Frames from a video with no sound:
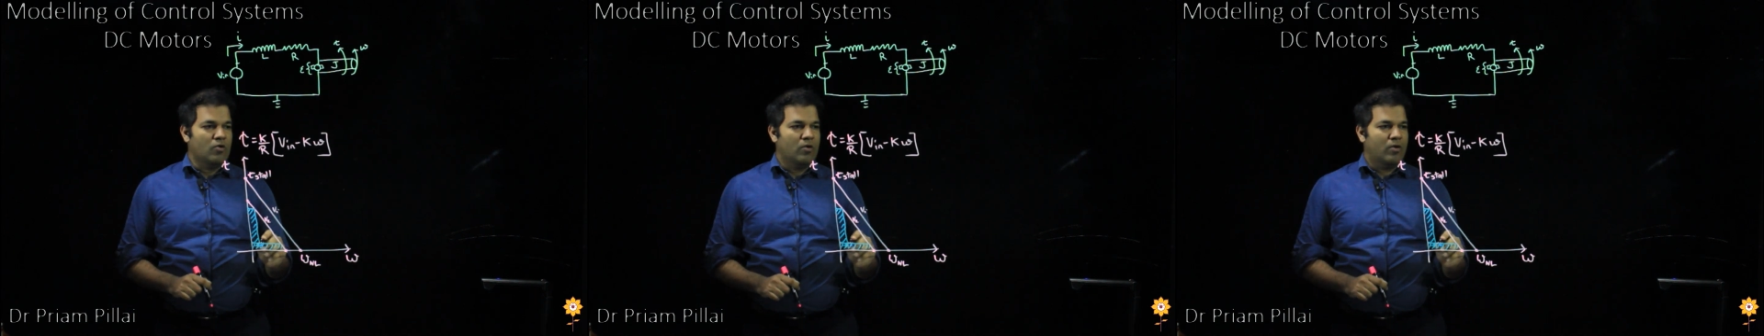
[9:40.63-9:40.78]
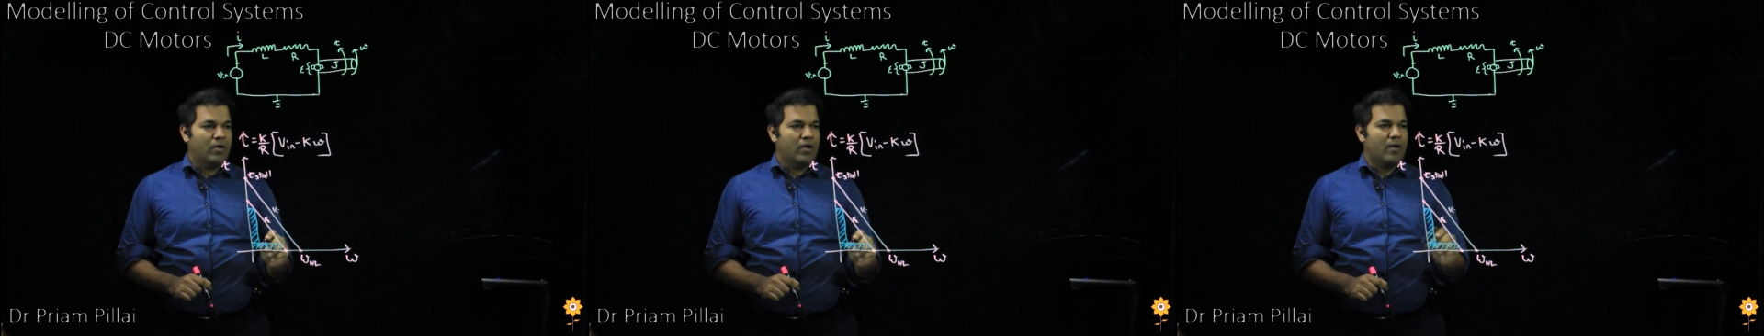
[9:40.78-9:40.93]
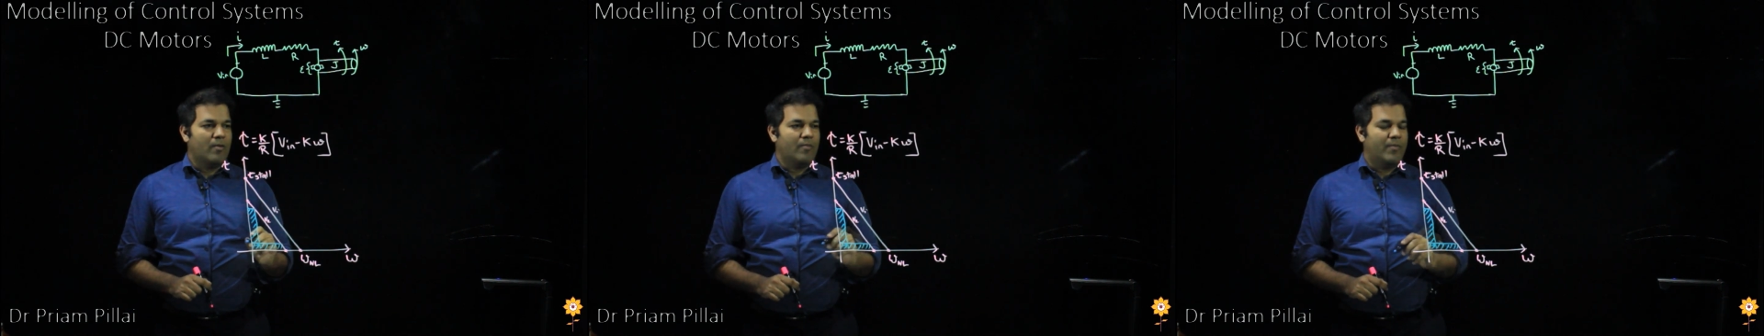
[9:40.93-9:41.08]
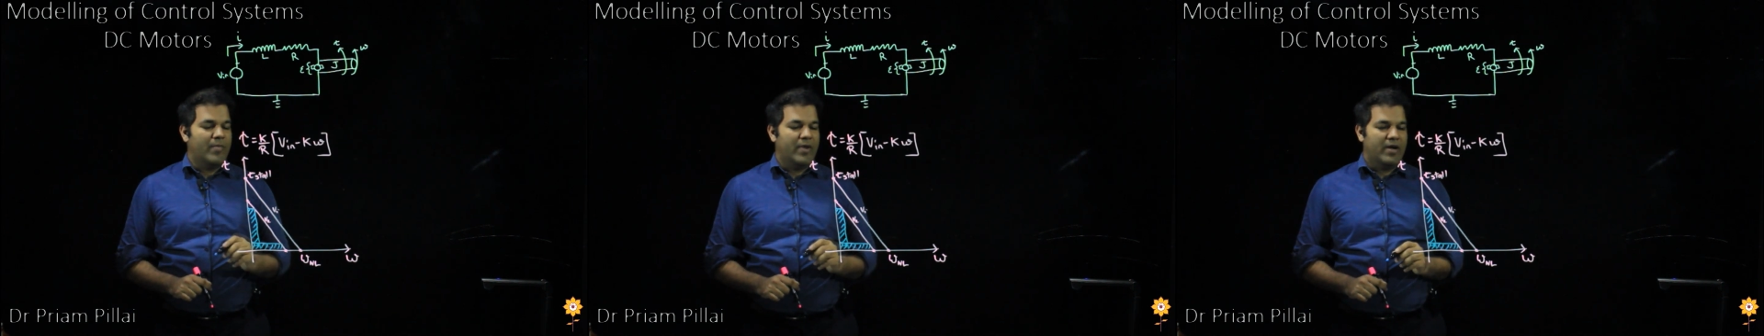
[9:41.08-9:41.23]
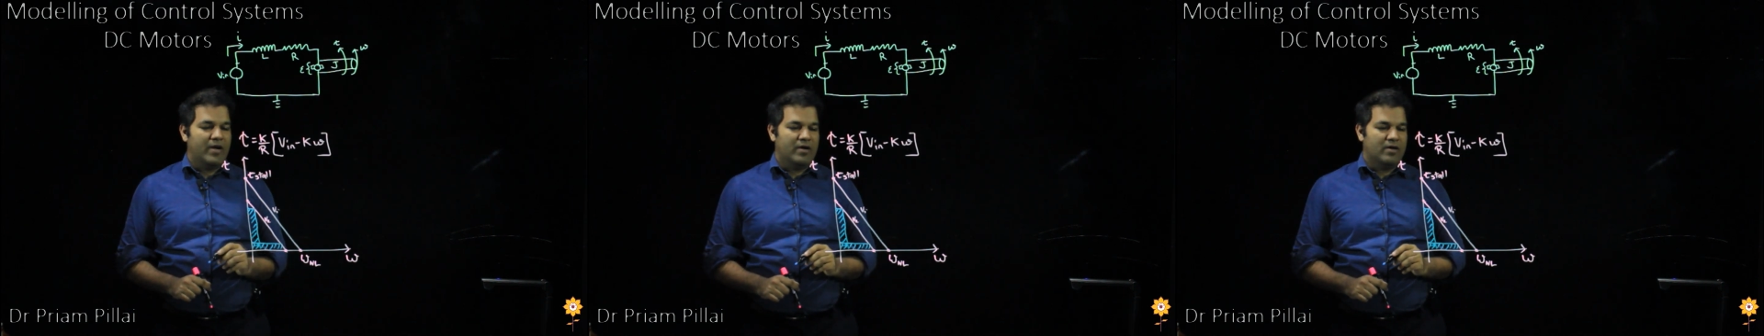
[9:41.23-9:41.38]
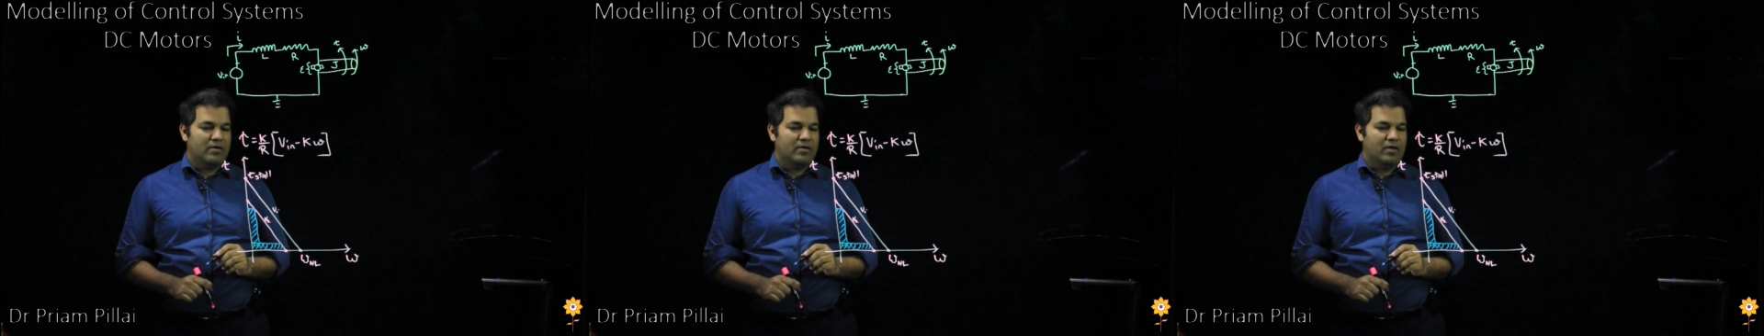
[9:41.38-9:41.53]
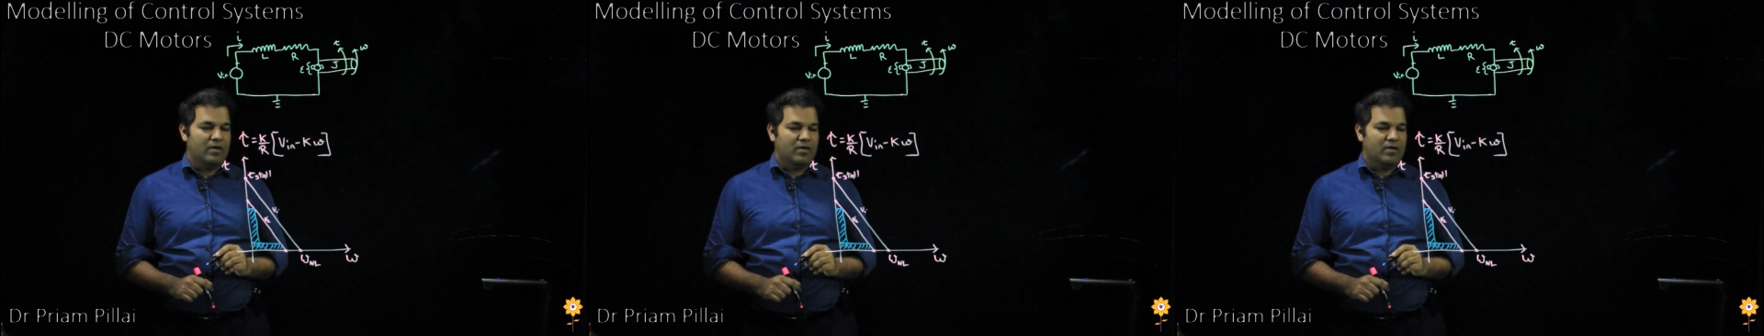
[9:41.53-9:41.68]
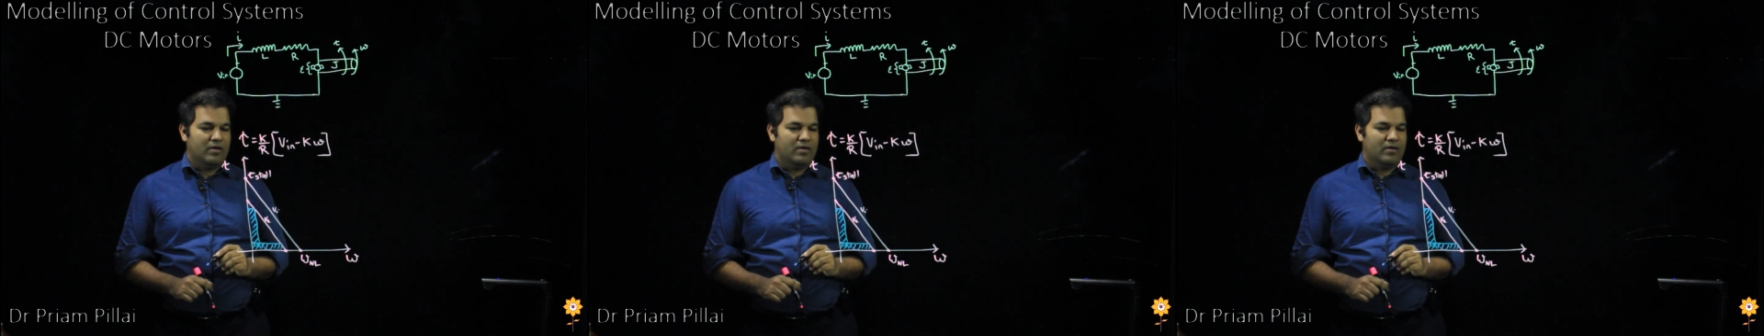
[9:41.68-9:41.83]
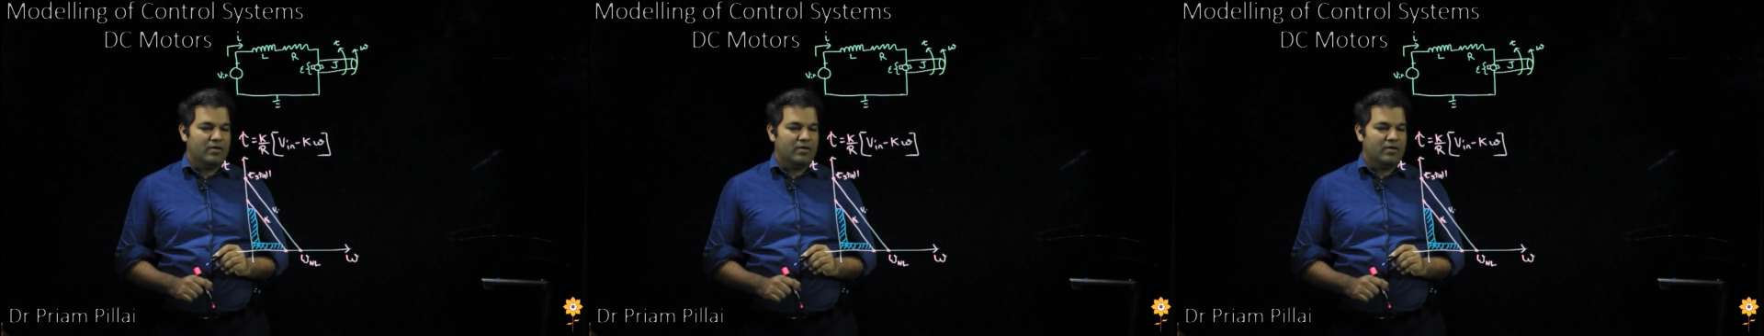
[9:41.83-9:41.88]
compared uh,